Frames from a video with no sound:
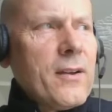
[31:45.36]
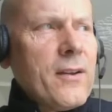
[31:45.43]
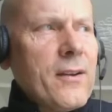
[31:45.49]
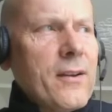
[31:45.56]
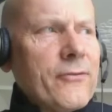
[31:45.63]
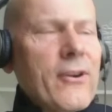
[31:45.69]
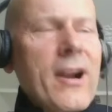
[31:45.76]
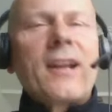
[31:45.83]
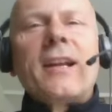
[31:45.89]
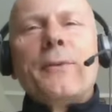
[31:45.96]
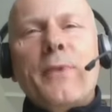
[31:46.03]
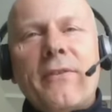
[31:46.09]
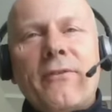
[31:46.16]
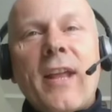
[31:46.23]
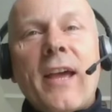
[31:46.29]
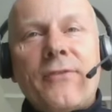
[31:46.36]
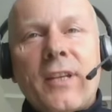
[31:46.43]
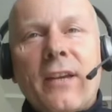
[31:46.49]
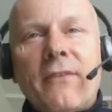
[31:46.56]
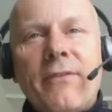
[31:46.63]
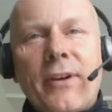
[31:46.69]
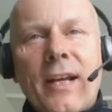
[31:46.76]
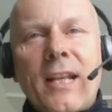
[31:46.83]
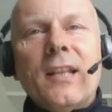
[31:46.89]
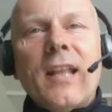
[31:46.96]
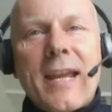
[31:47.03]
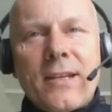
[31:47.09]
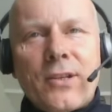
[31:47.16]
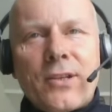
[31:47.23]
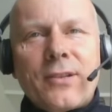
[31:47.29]
frankly, we've left it very
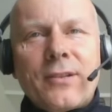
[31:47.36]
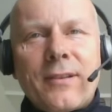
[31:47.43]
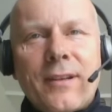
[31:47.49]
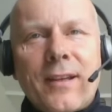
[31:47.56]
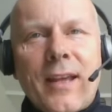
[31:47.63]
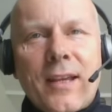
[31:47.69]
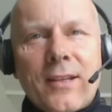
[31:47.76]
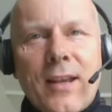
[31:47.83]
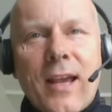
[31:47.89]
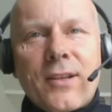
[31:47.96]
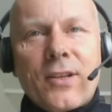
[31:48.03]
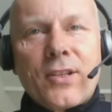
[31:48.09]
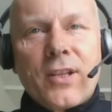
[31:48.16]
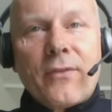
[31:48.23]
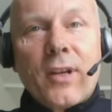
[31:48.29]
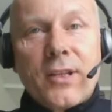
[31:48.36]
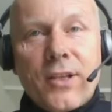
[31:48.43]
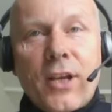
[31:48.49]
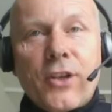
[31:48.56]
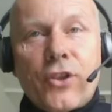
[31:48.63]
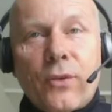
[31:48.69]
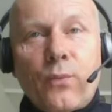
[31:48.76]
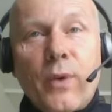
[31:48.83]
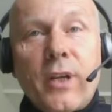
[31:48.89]
late as a civilization.